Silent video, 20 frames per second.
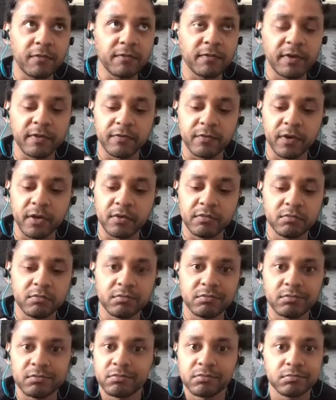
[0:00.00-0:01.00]
even,
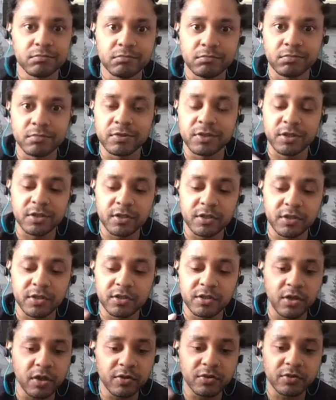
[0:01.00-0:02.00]

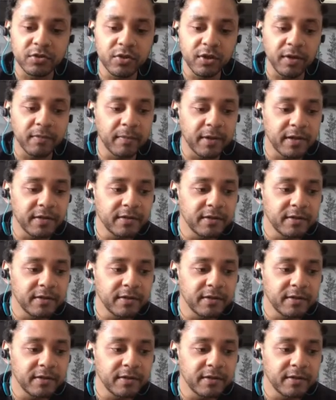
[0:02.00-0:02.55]
don't do it, man.